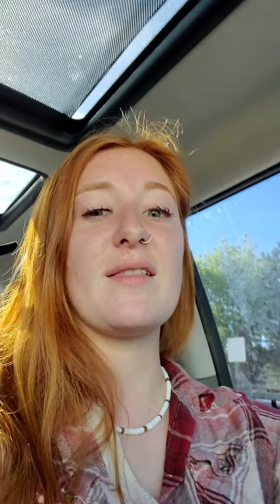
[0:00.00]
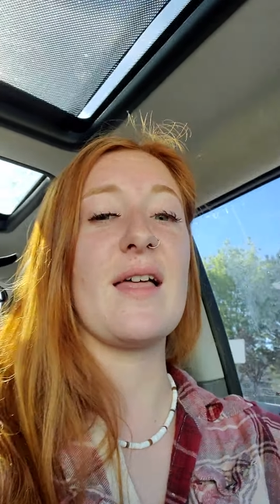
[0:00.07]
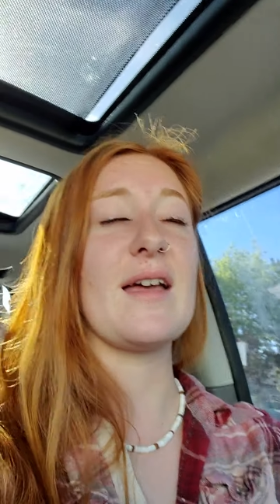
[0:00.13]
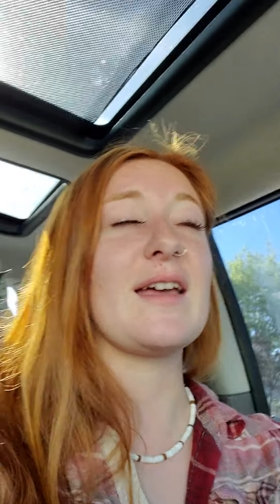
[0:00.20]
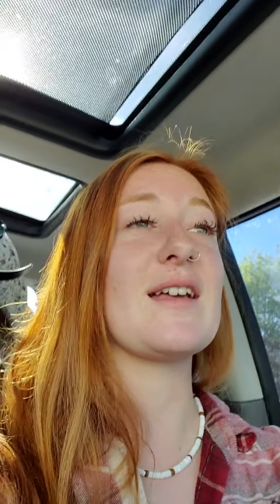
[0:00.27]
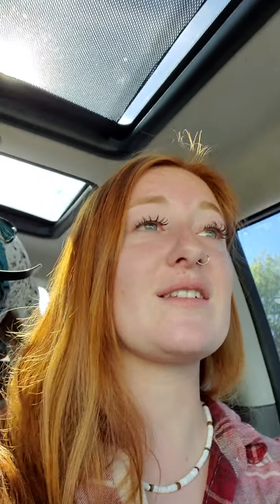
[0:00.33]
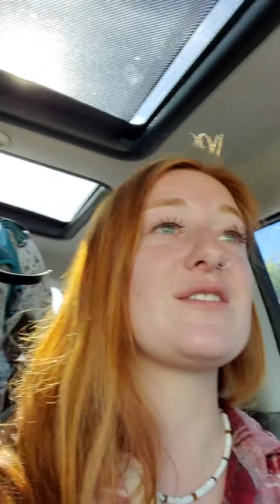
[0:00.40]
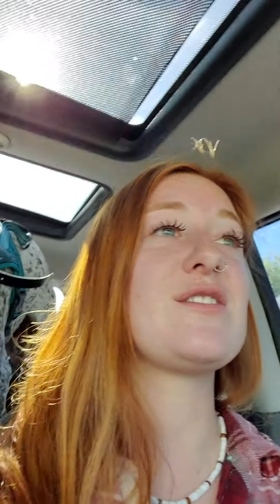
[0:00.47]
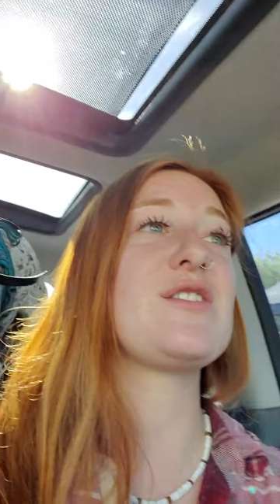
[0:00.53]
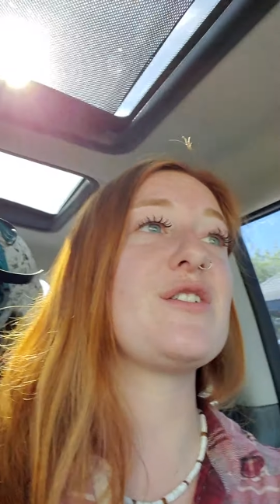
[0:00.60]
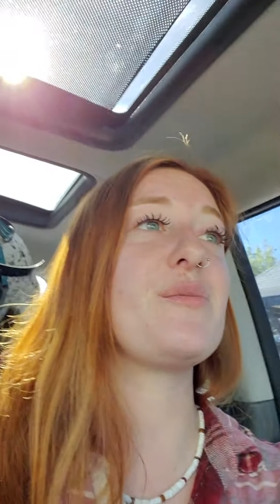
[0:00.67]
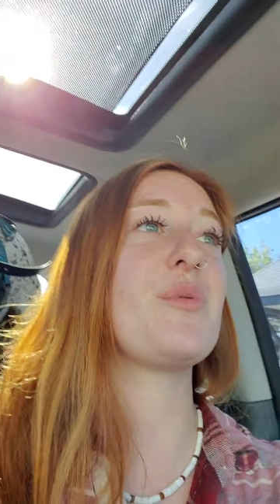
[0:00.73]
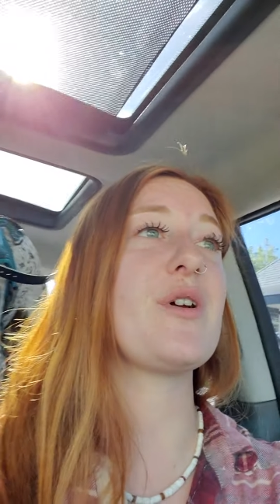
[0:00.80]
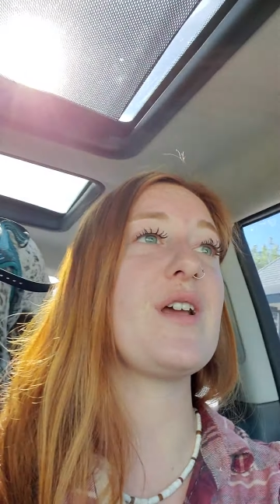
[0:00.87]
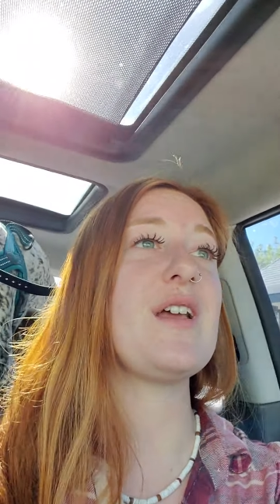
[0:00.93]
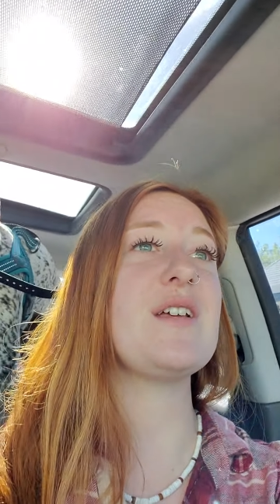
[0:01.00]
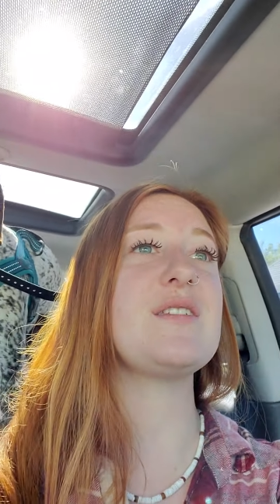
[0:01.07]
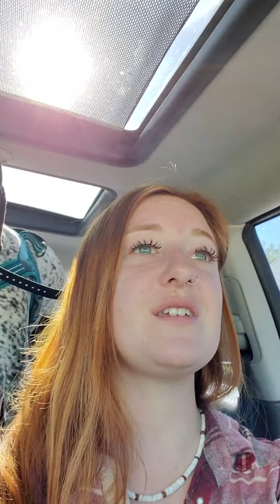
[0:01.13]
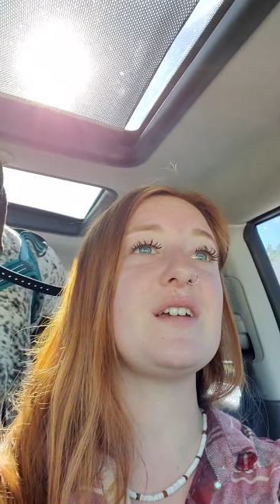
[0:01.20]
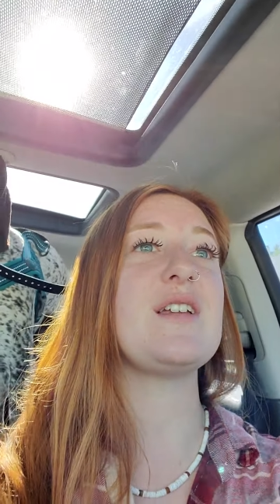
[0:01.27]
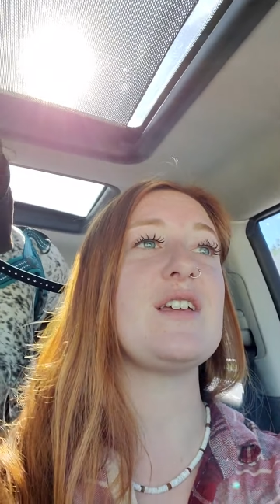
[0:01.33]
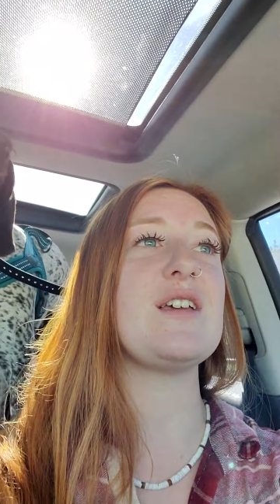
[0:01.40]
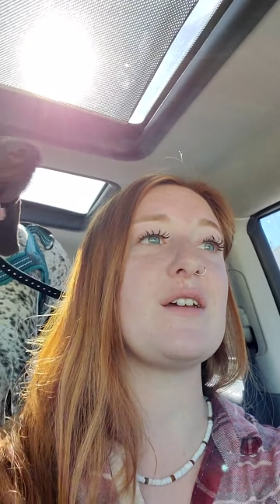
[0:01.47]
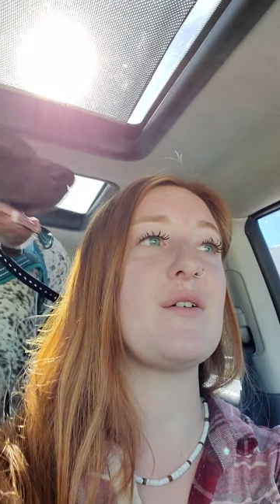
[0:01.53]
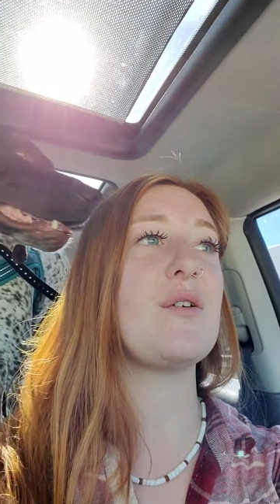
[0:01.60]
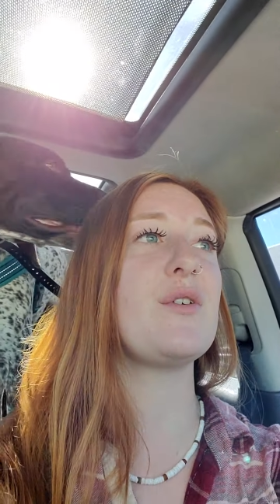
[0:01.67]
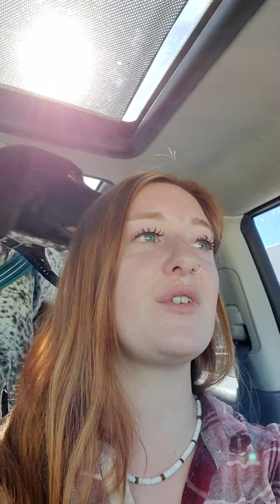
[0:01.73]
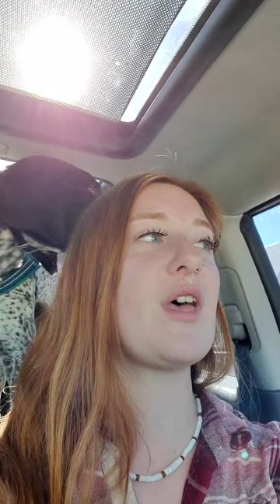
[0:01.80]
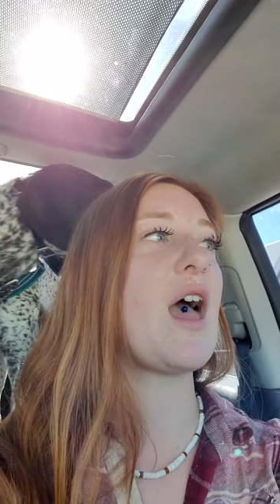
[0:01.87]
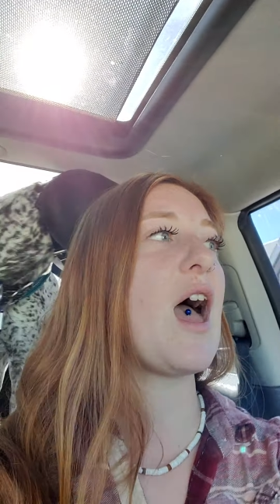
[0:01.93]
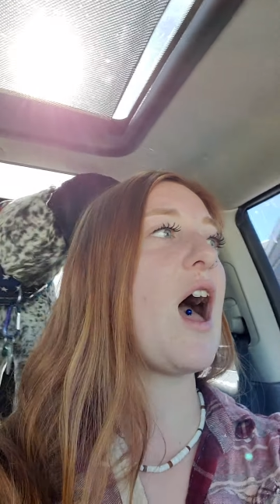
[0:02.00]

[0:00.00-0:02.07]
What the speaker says: Like, it's super easy to use.